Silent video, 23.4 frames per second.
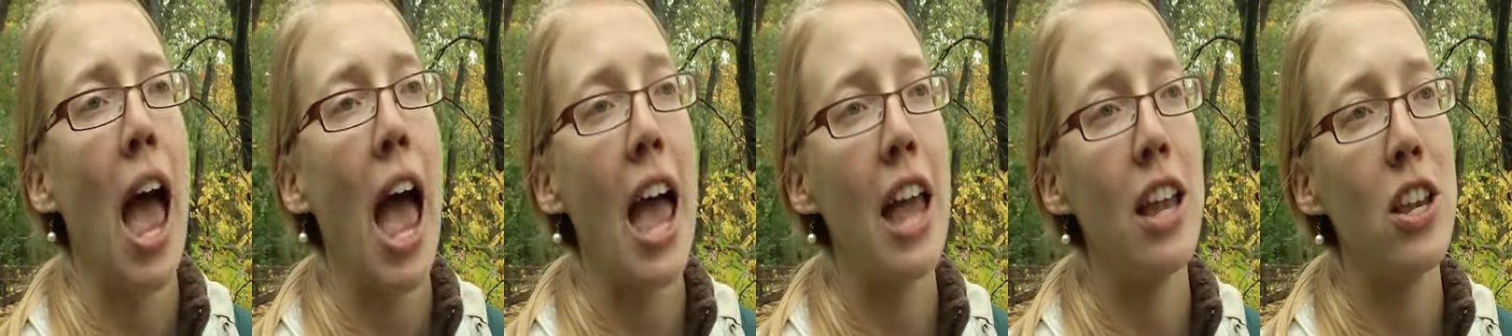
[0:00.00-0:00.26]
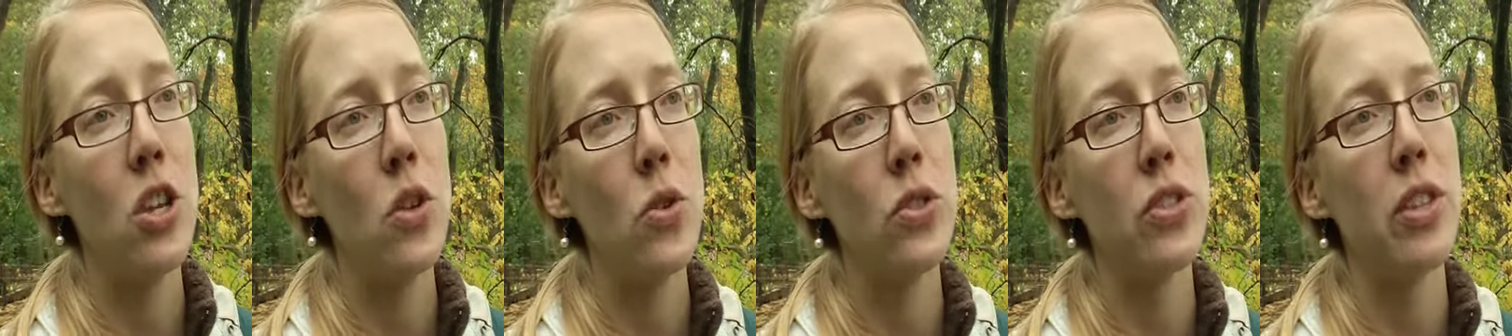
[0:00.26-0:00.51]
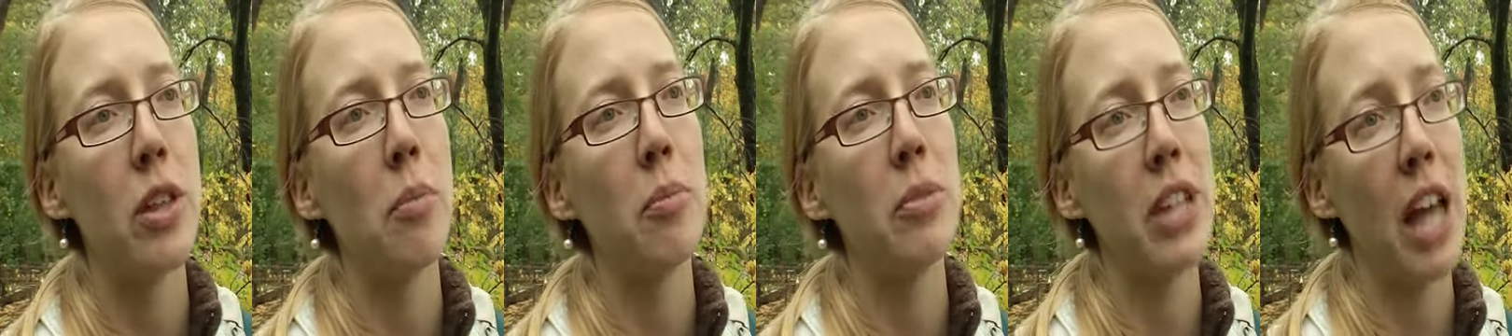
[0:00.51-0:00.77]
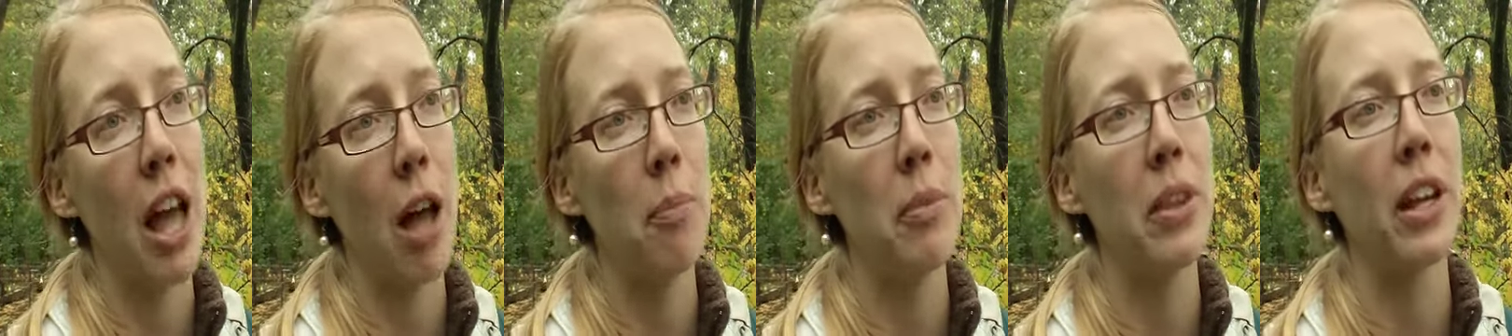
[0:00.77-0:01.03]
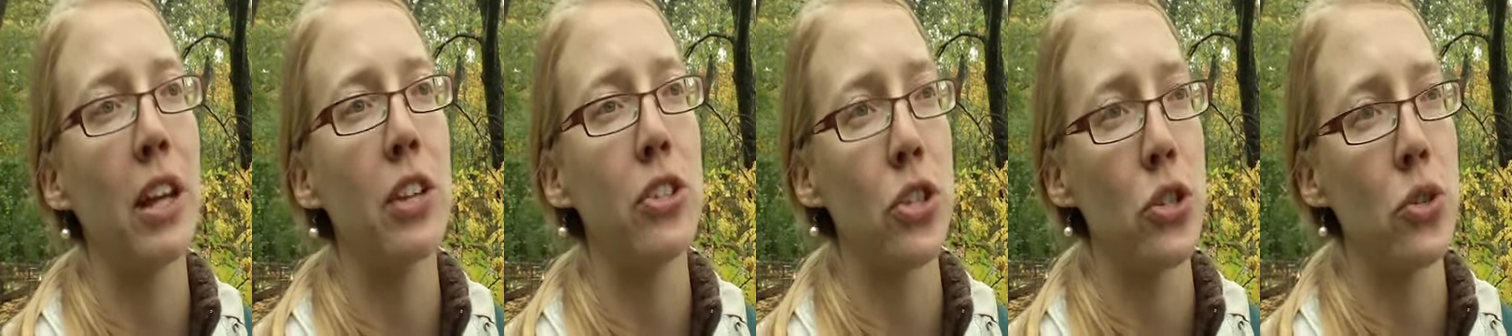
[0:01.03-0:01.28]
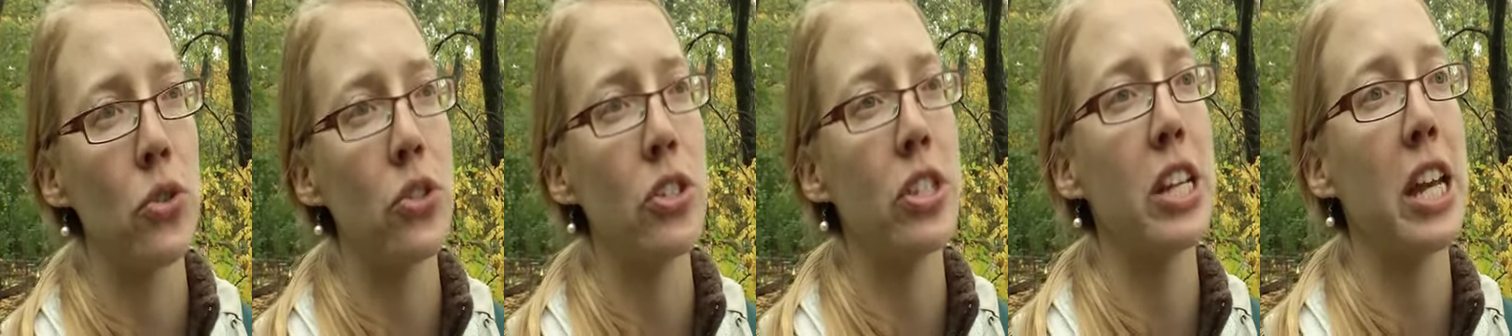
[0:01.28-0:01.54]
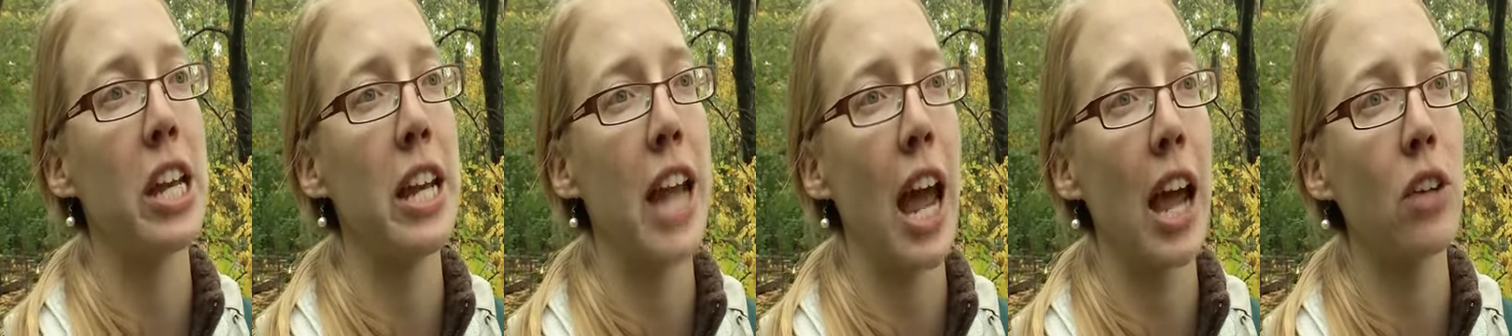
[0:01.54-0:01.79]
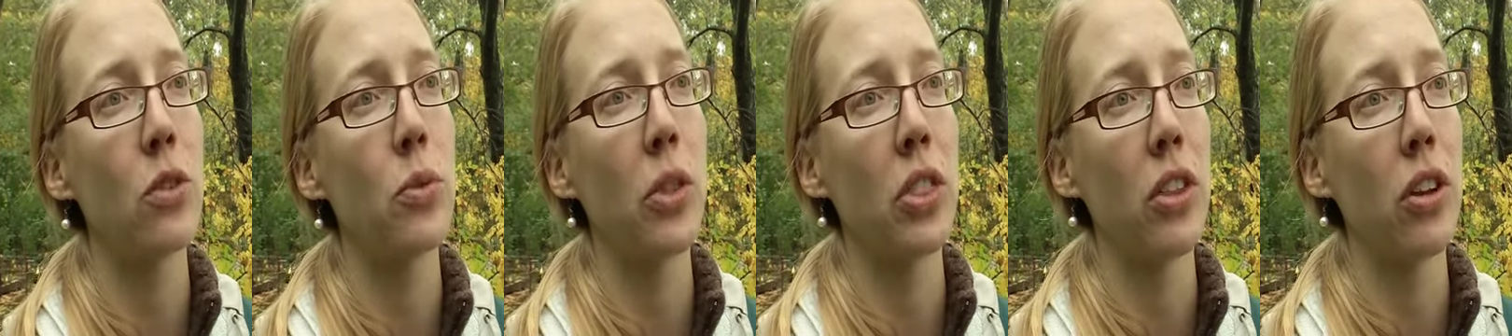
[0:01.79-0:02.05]
and use them to help the students
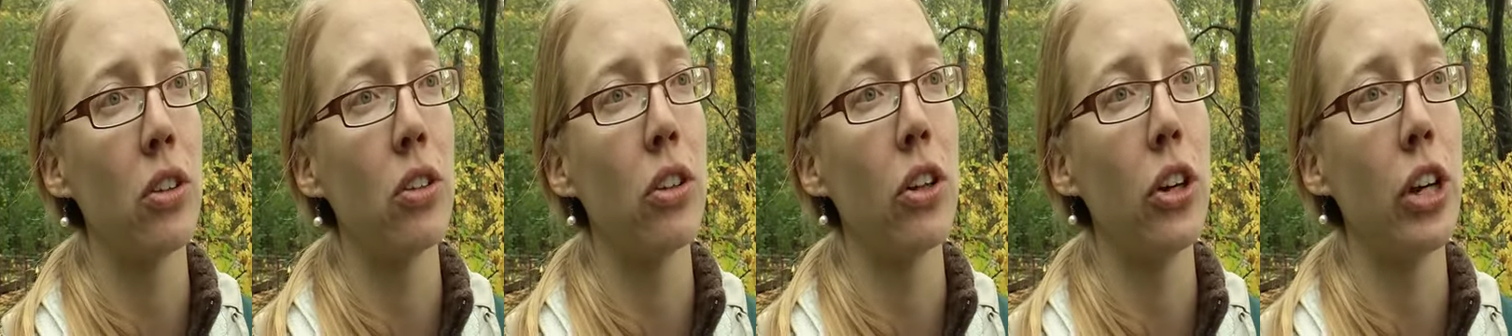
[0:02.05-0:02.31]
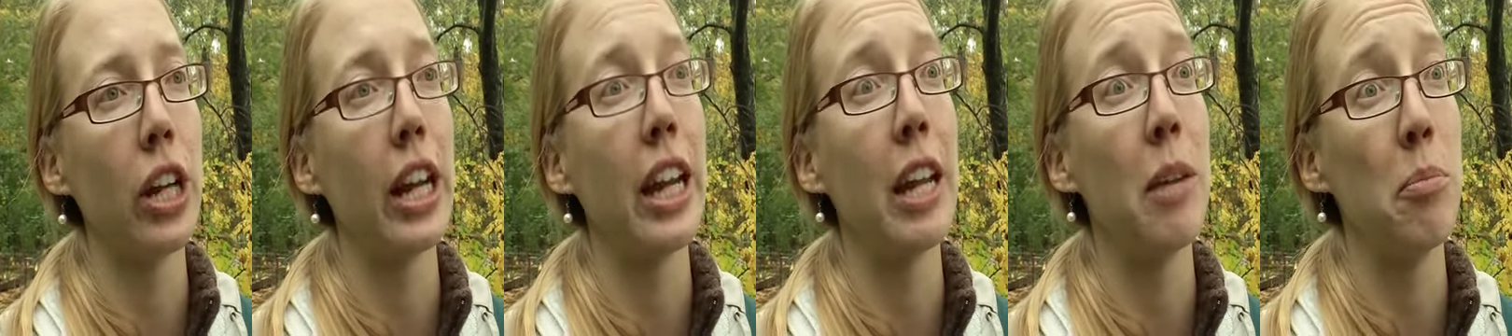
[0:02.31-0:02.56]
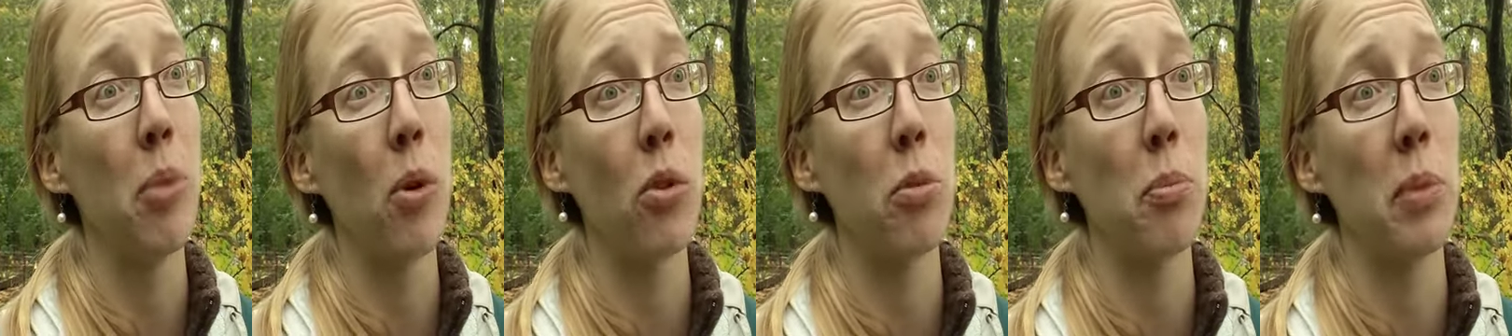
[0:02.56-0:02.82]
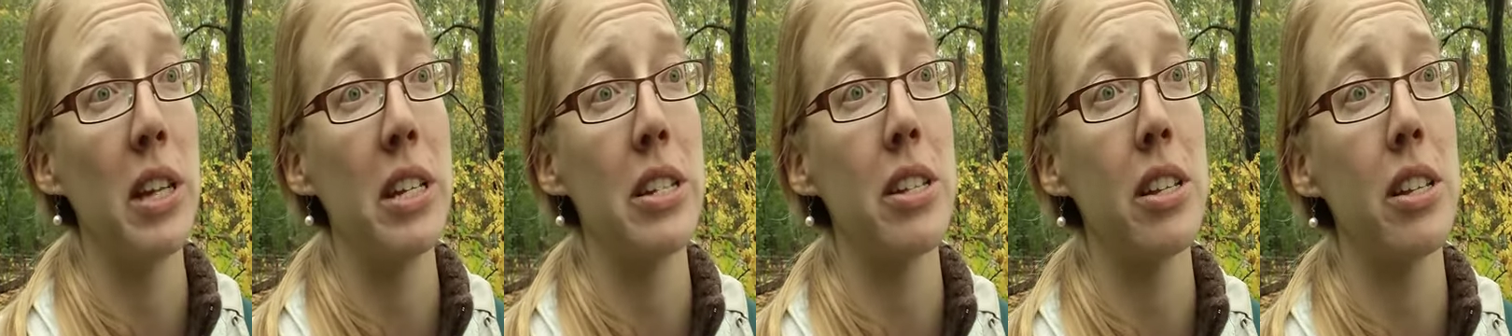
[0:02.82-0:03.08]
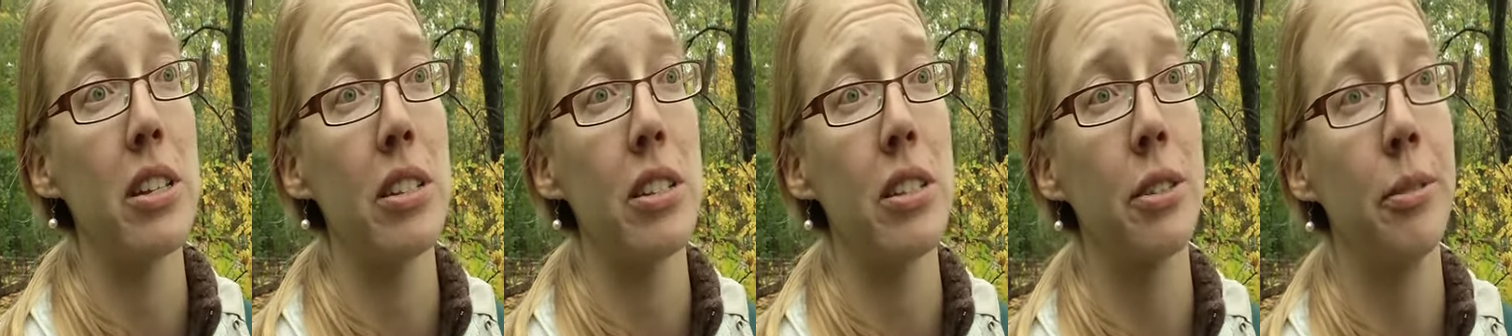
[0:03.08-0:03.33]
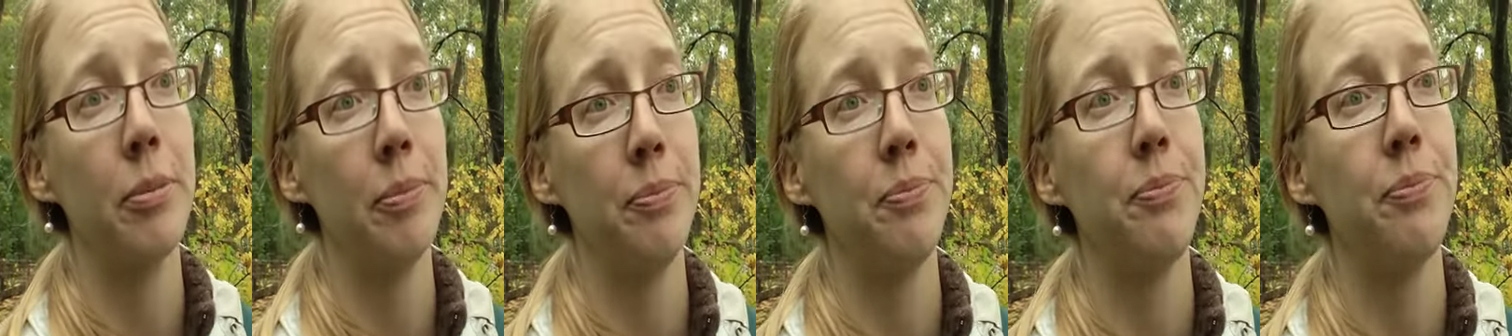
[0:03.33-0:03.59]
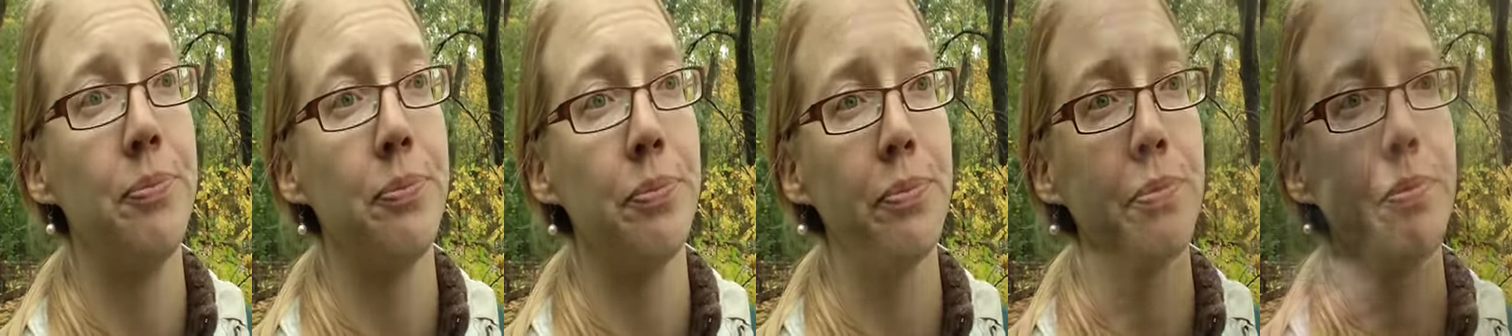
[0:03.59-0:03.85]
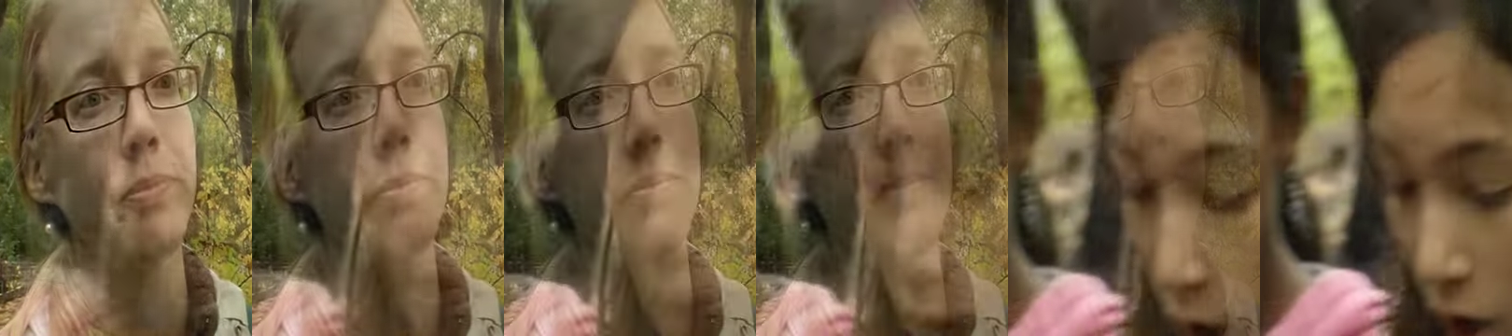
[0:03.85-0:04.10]
connect with their learning in both places.
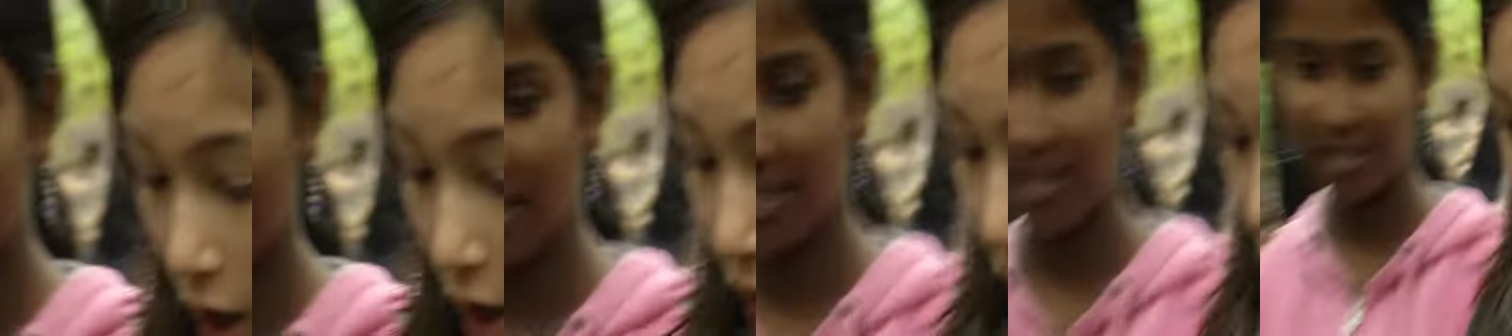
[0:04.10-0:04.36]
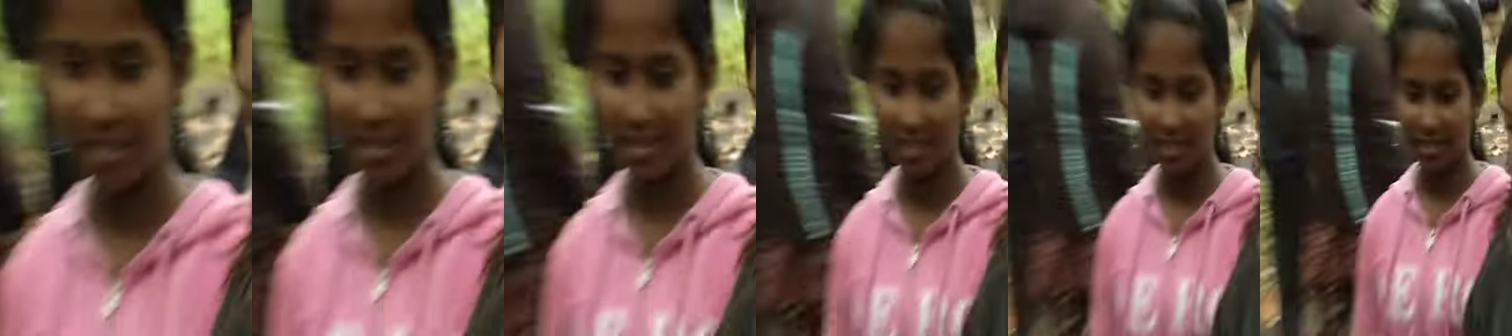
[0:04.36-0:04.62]
This is